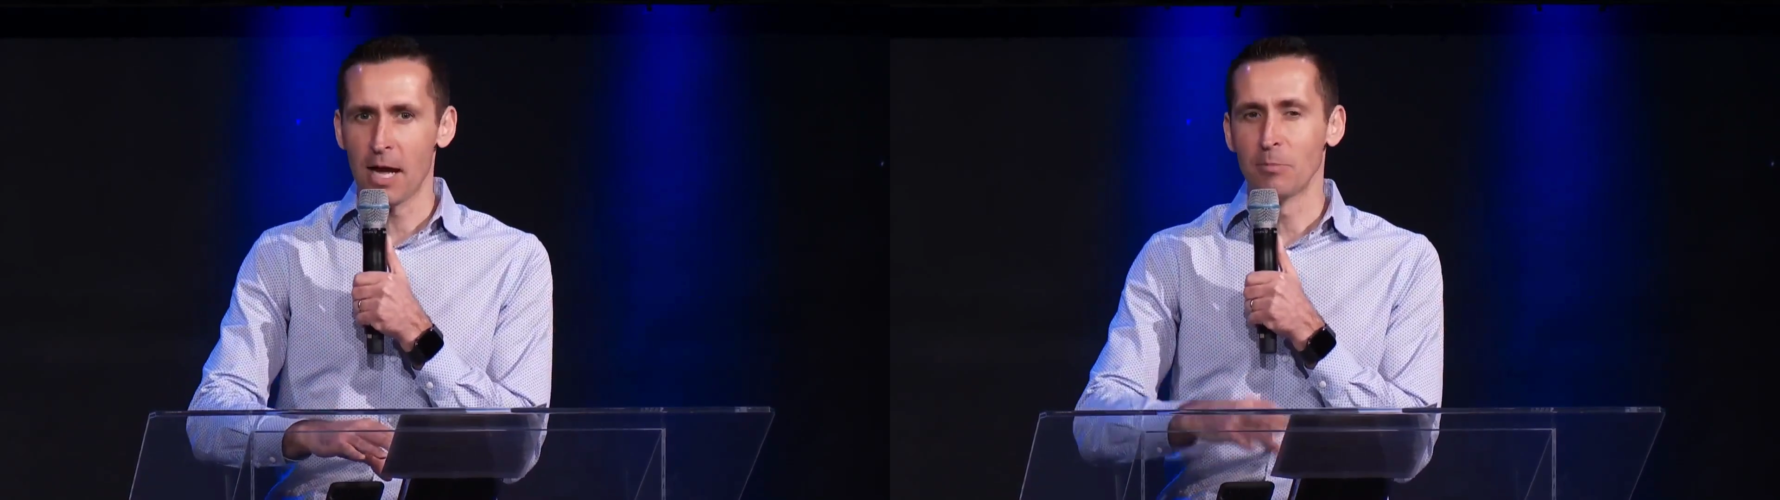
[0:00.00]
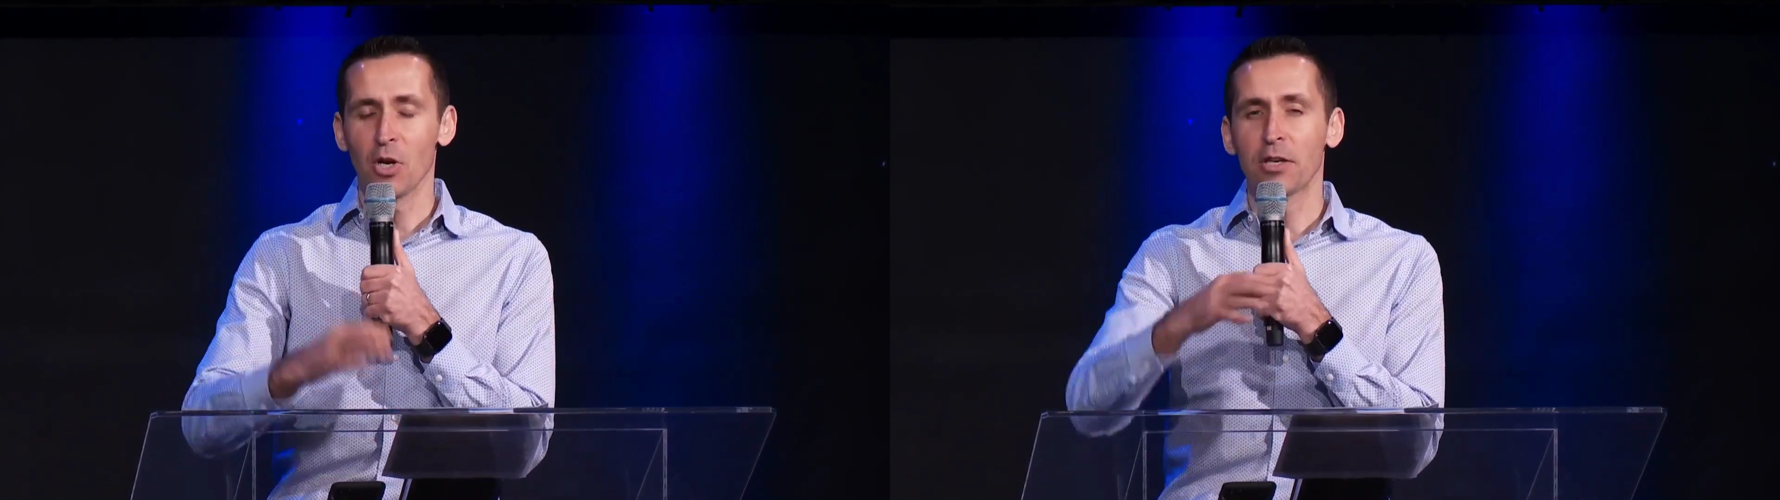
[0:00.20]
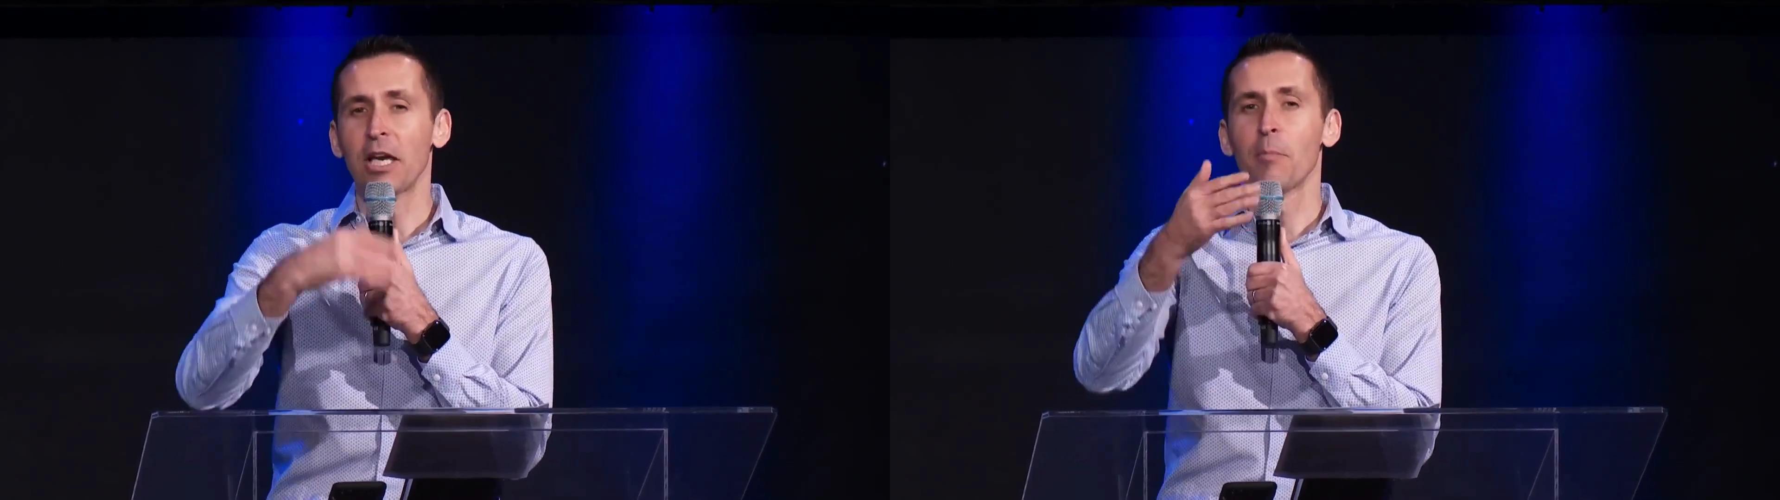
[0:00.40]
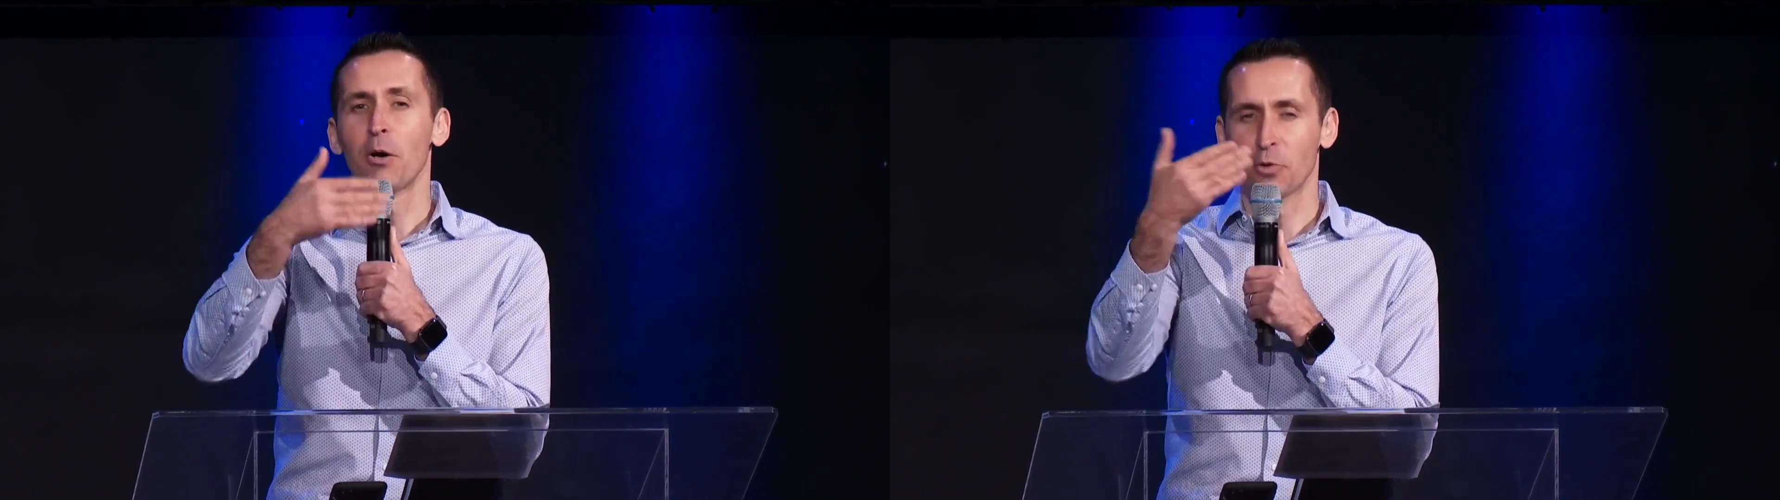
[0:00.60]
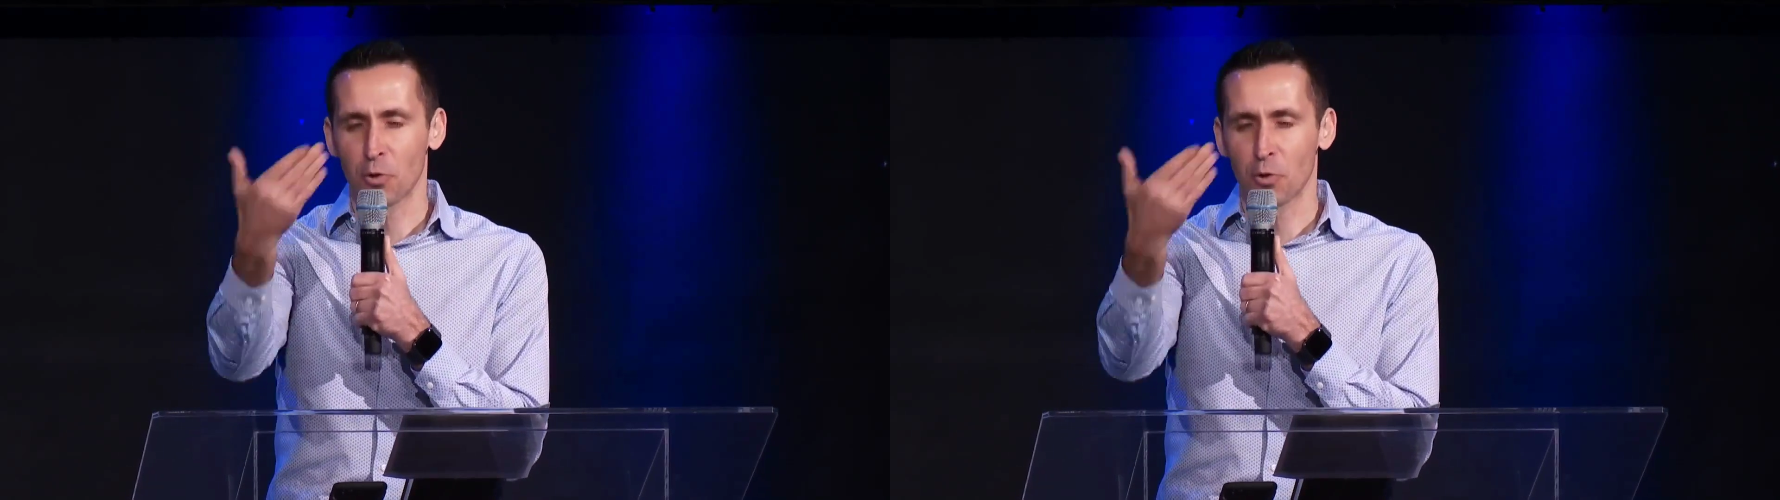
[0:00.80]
I'm talking about